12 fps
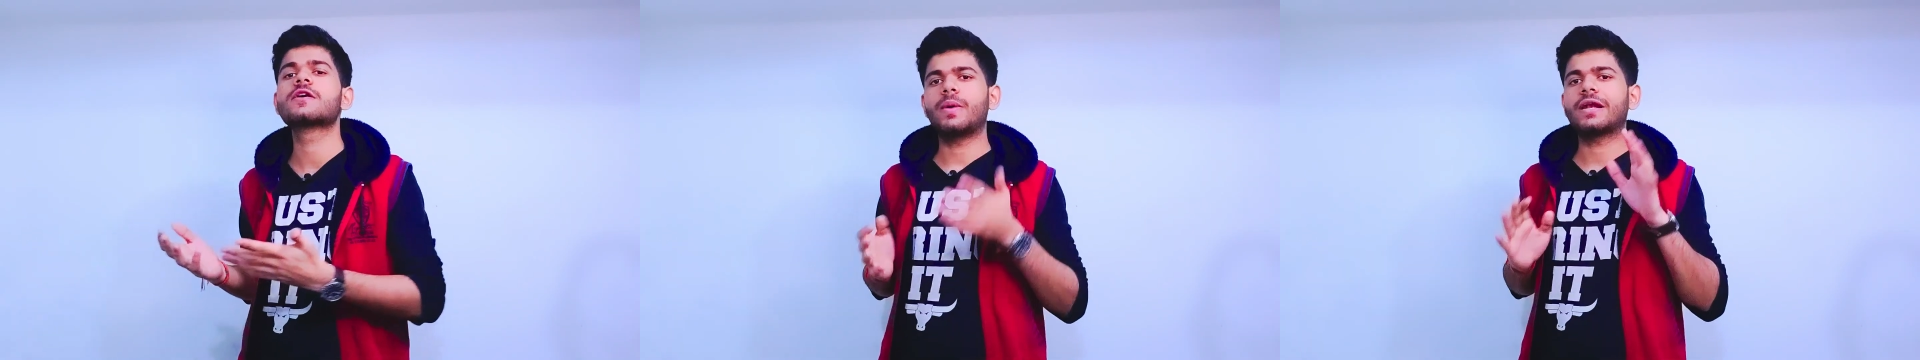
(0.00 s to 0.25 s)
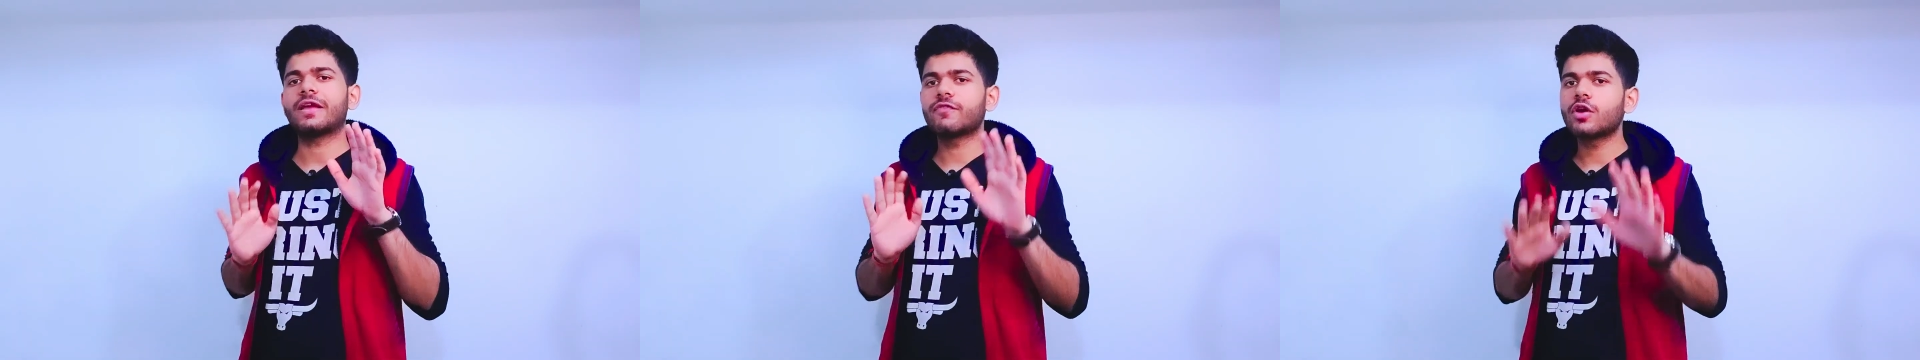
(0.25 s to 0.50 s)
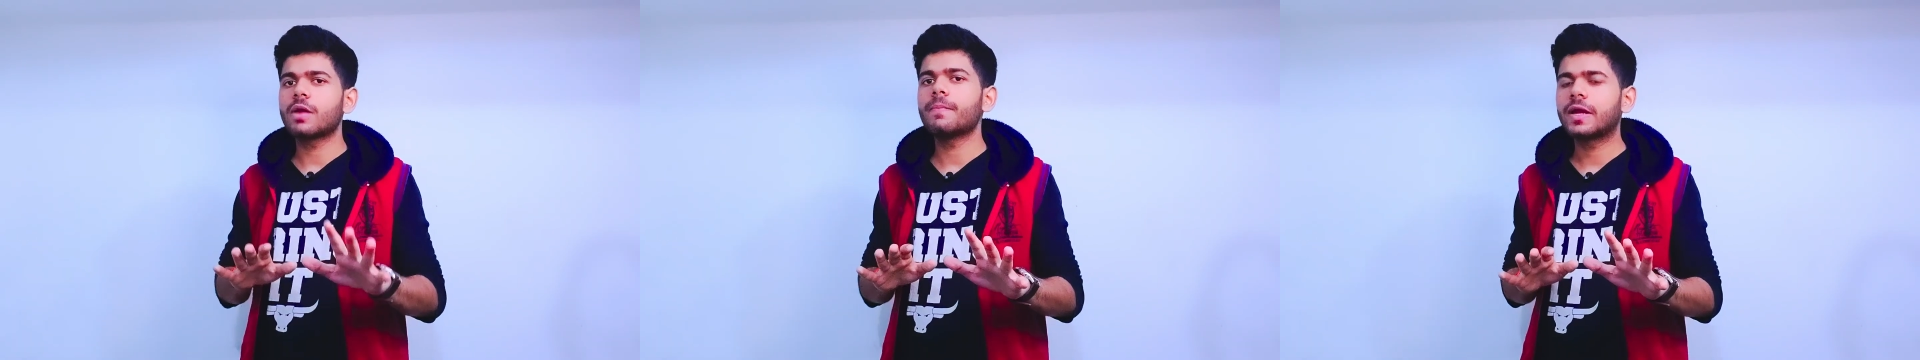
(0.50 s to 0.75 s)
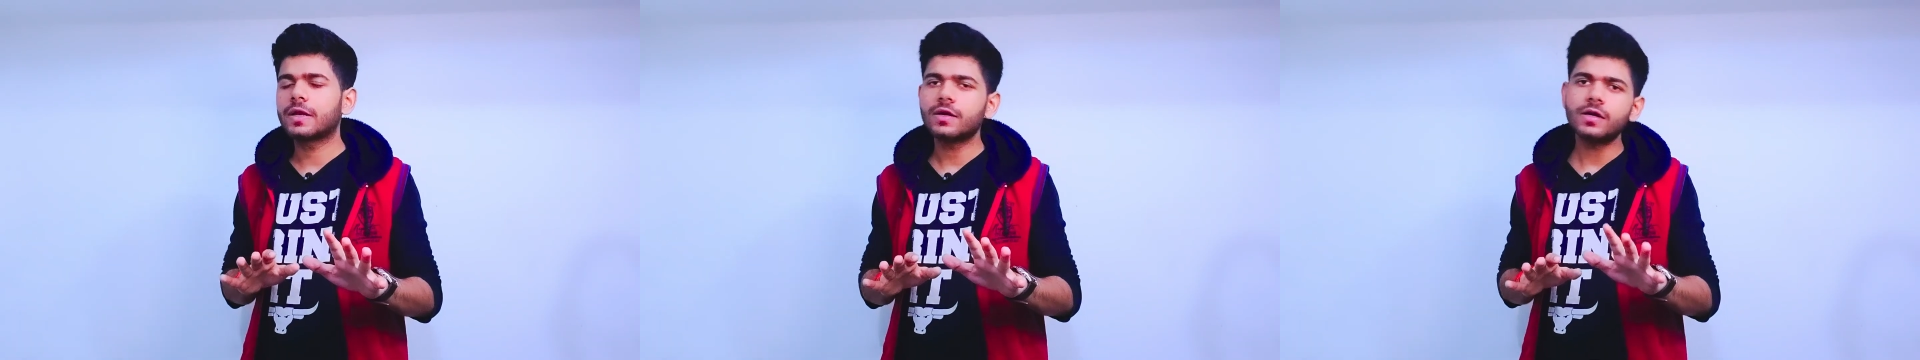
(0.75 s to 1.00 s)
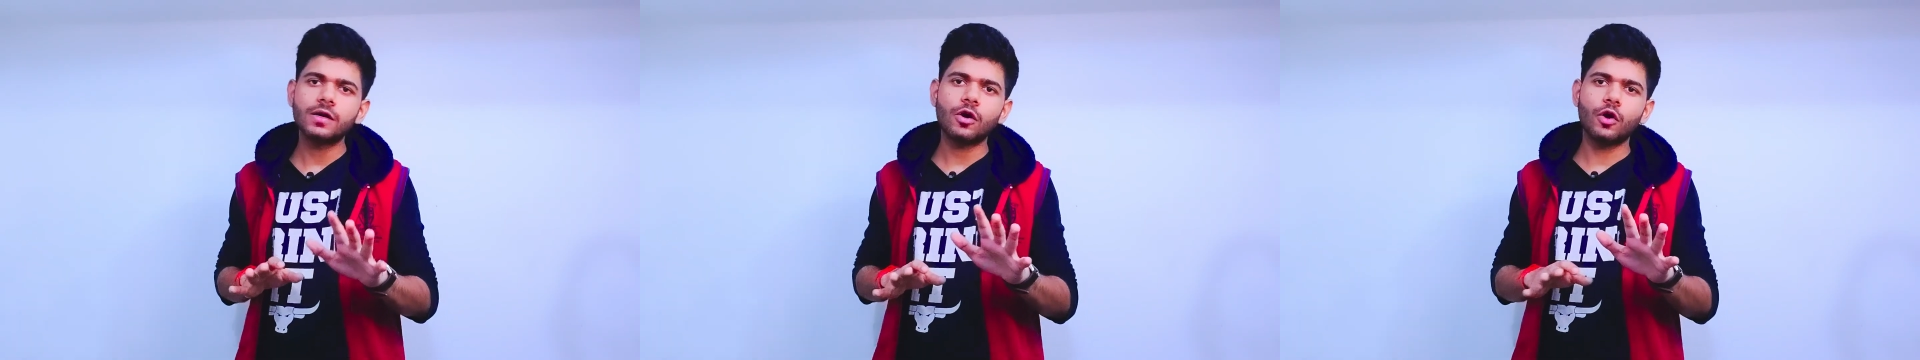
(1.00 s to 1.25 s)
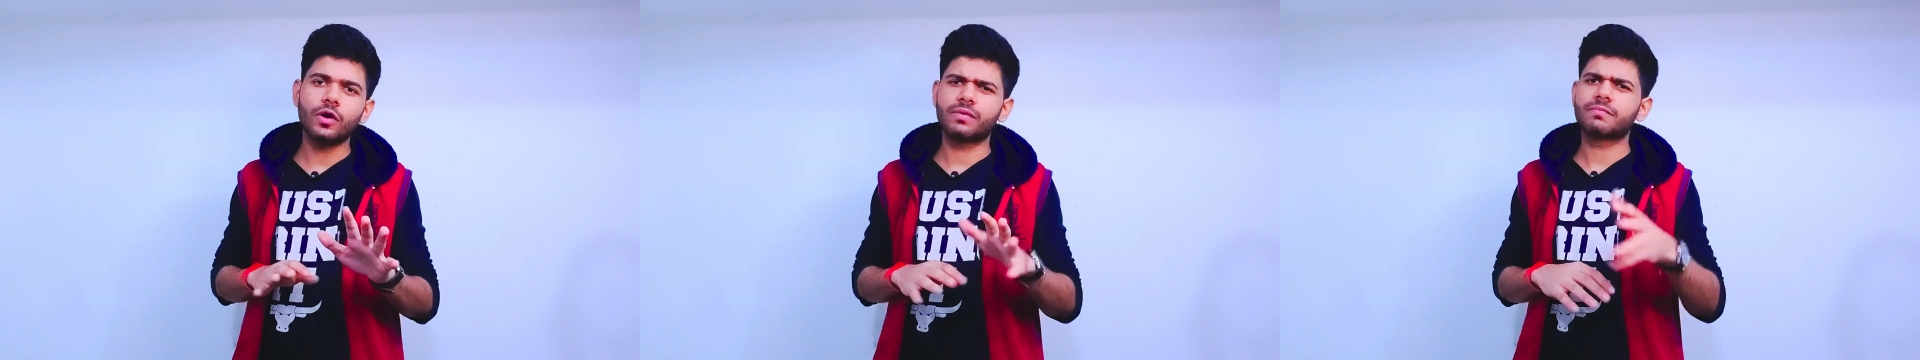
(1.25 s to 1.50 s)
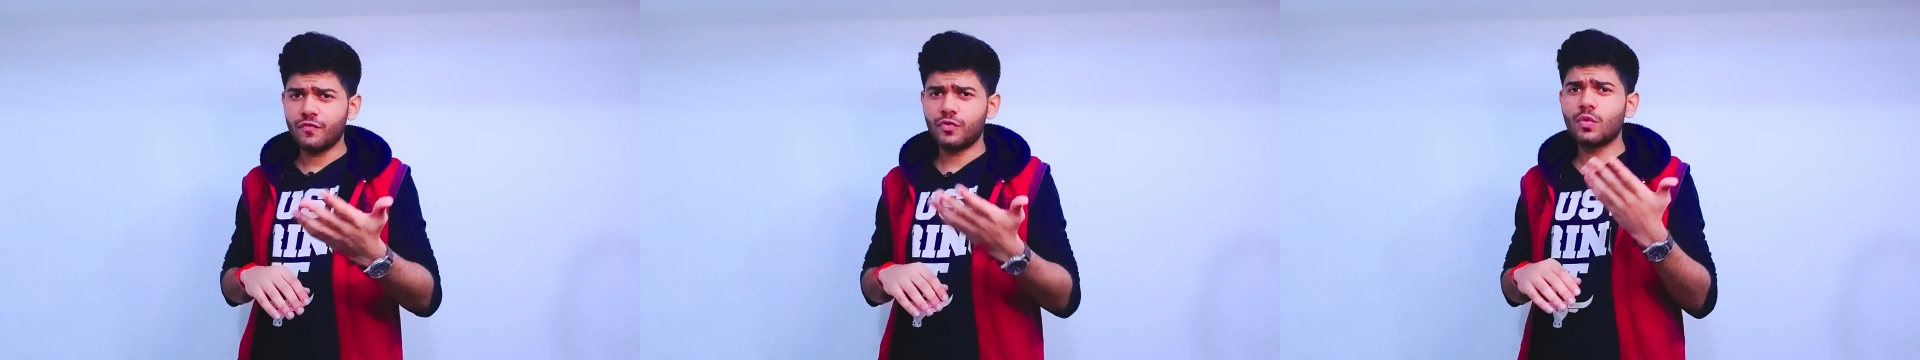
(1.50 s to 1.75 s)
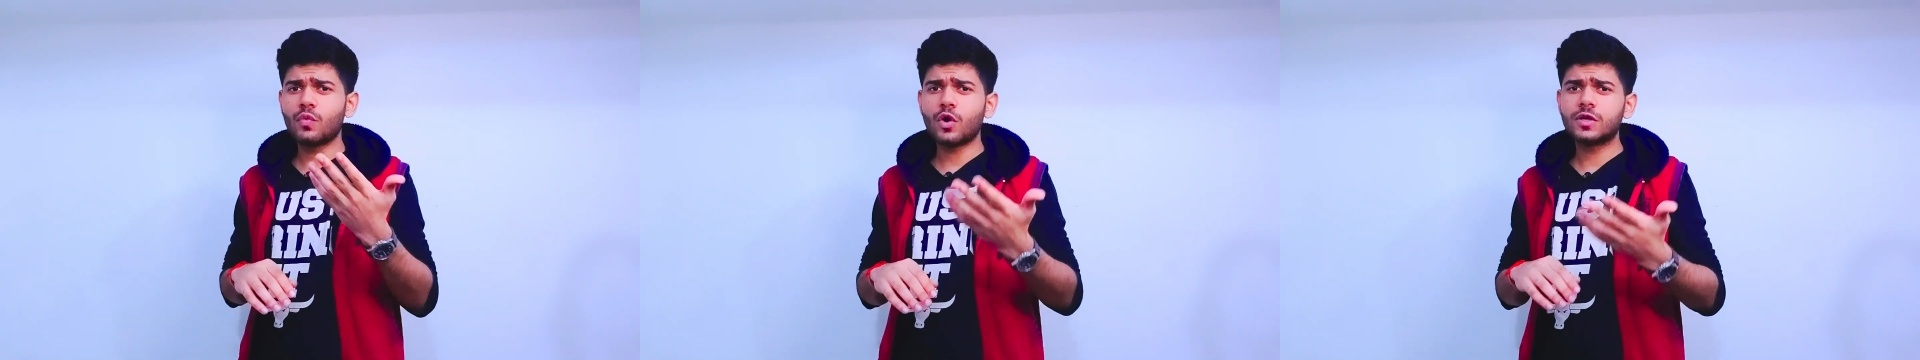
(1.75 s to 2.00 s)
But if you're a beginner or if
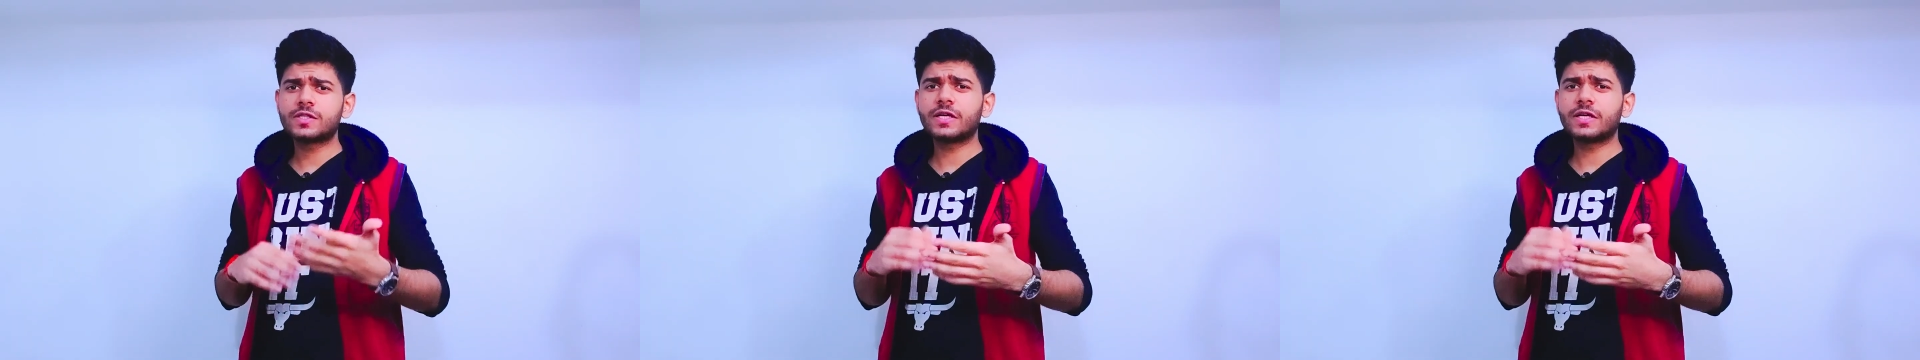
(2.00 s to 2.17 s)
you want